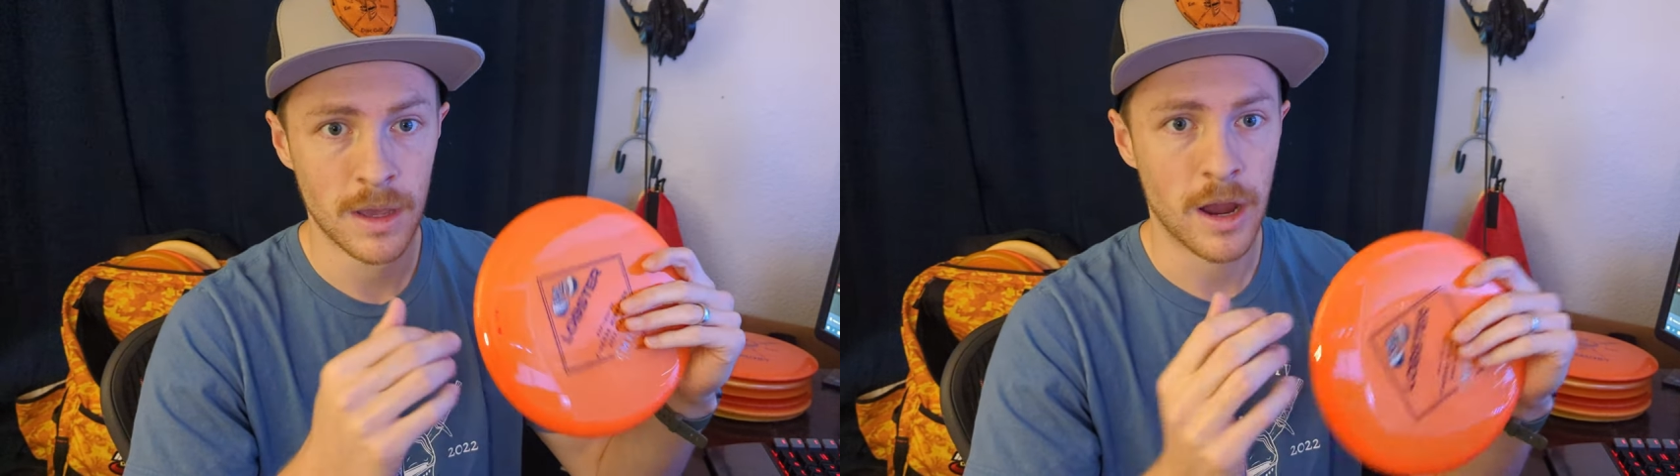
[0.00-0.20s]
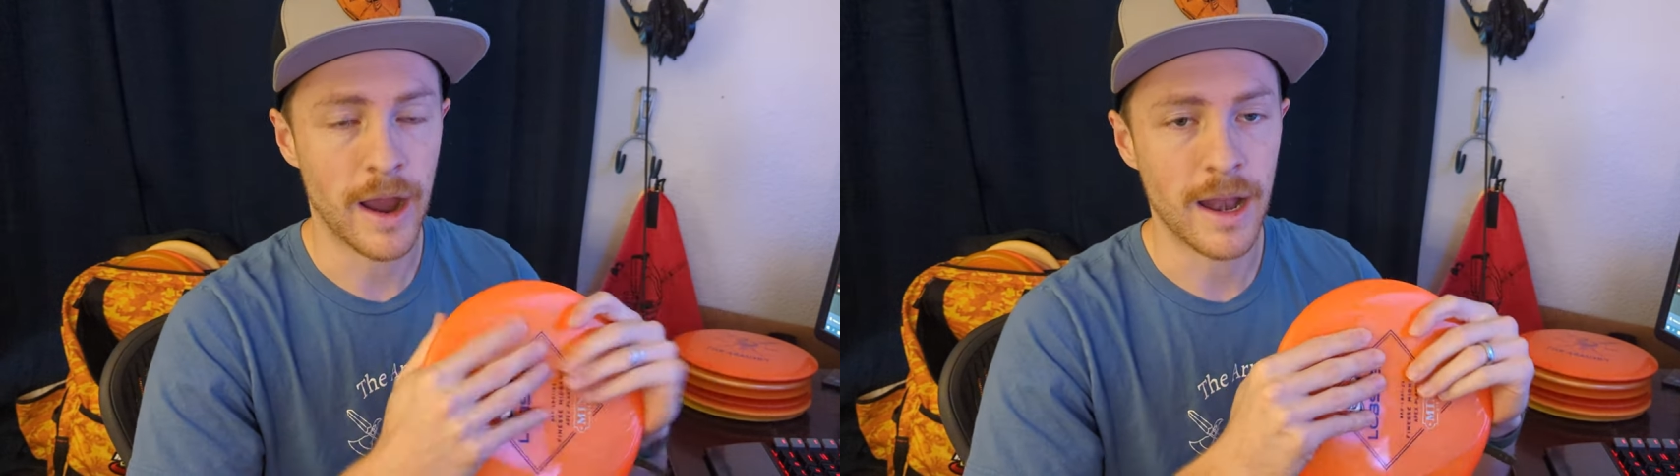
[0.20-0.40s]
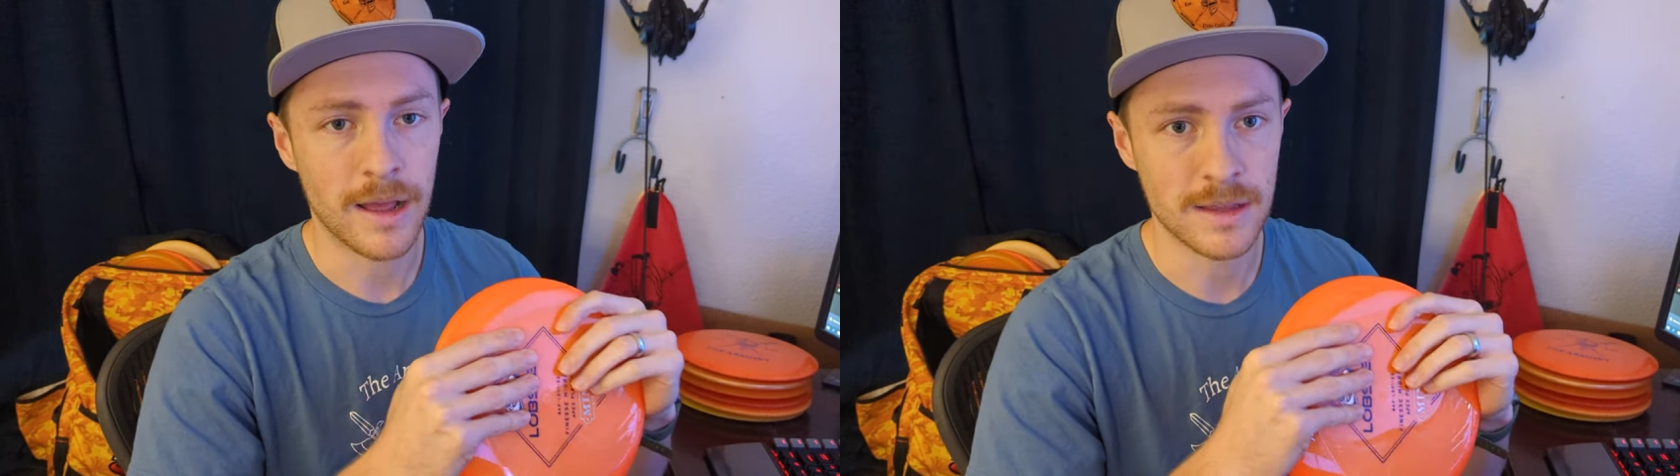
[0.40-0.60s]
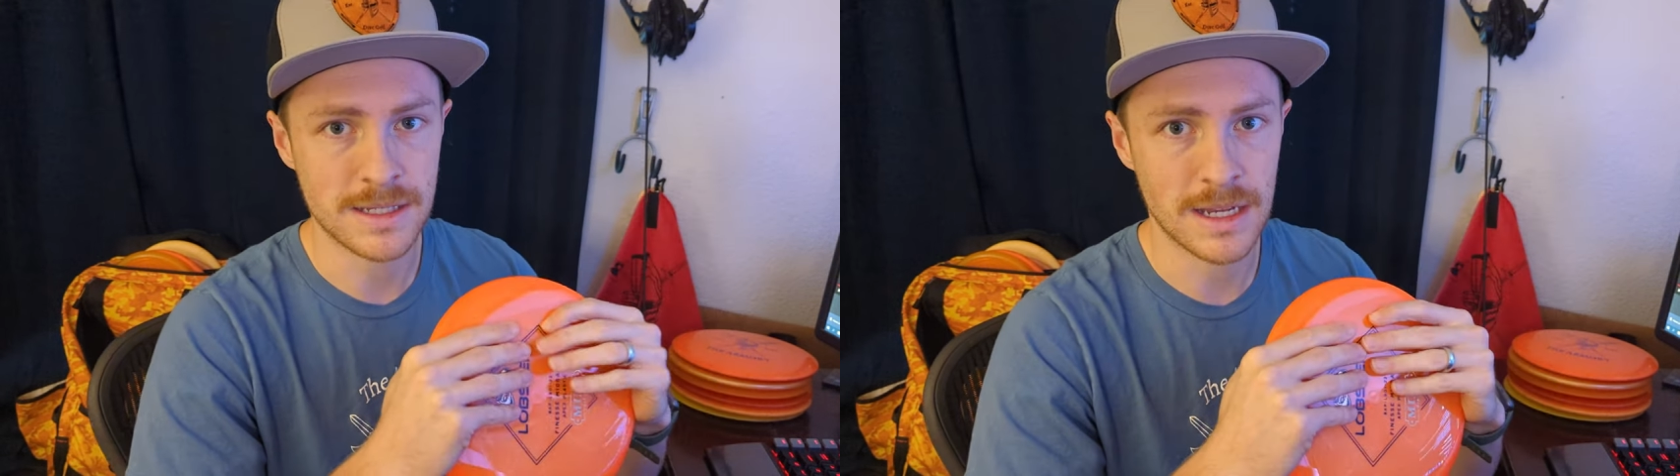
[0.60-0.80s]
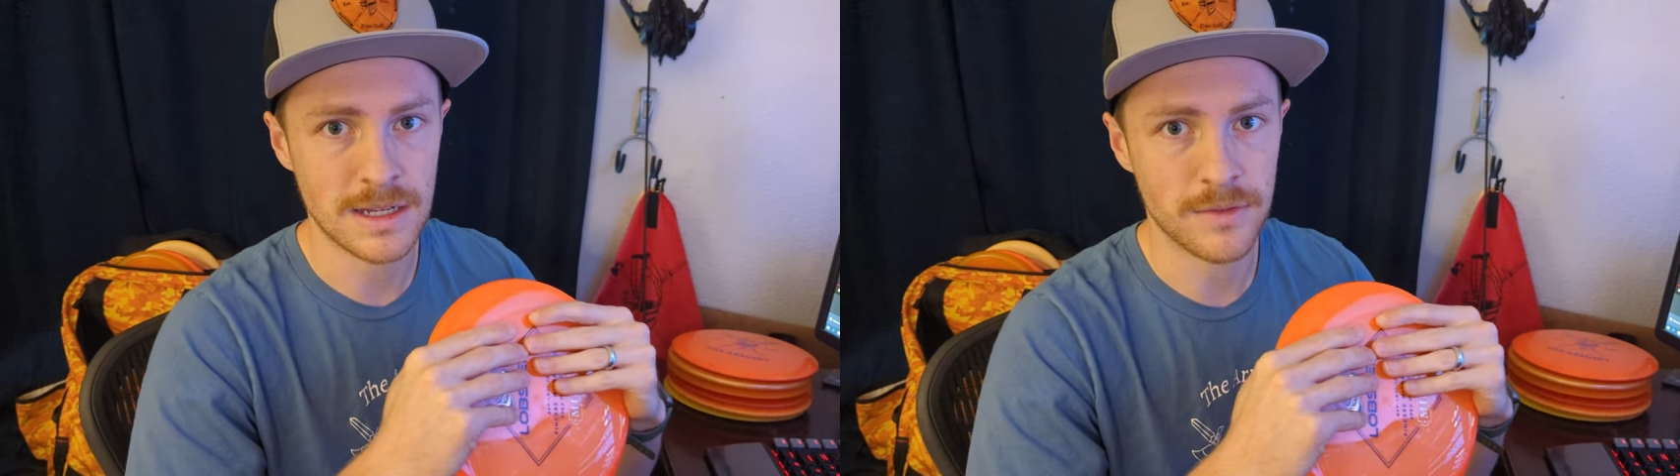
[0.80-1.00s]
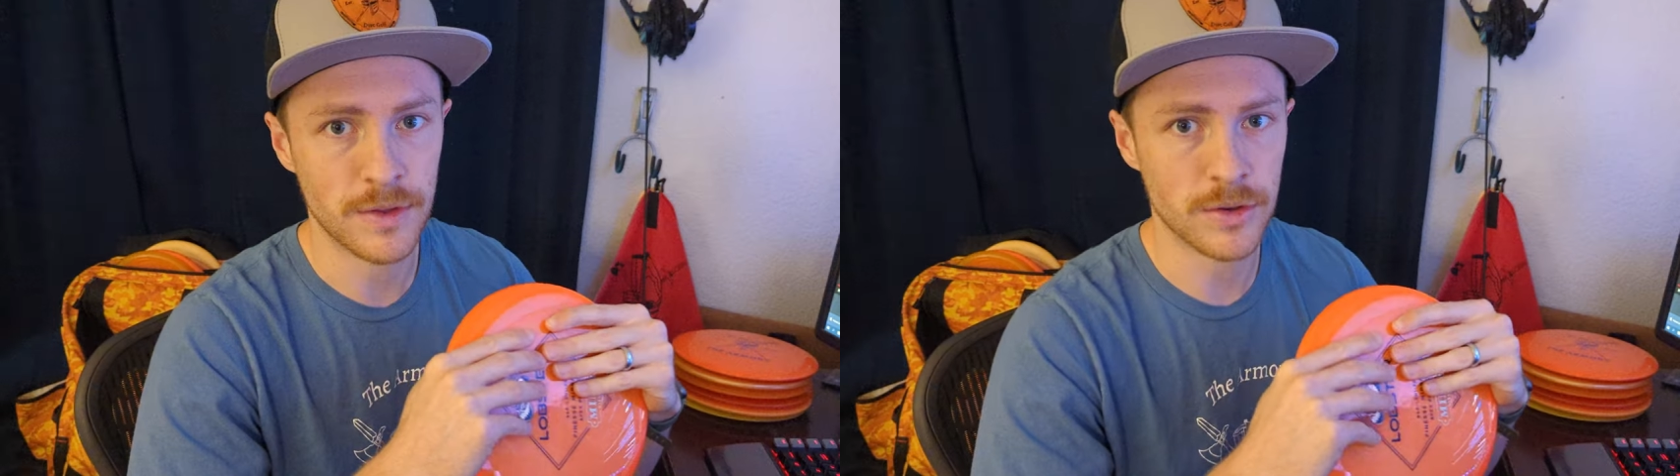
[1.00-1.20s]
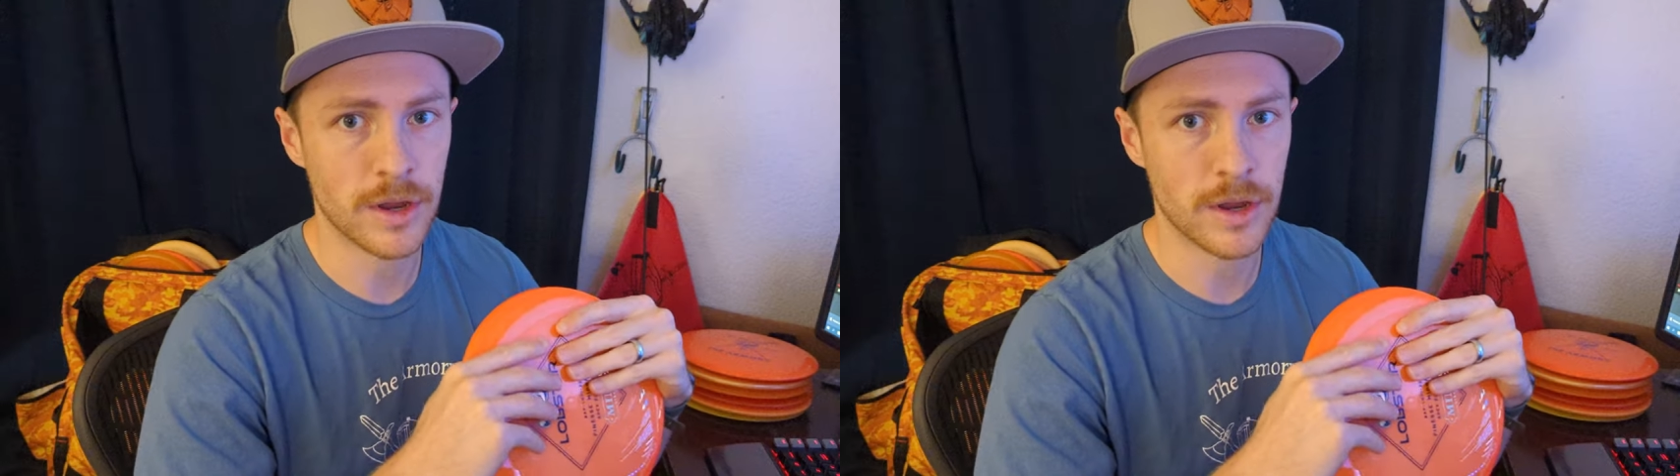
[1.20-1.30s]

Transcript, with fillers: All right, let's get into the field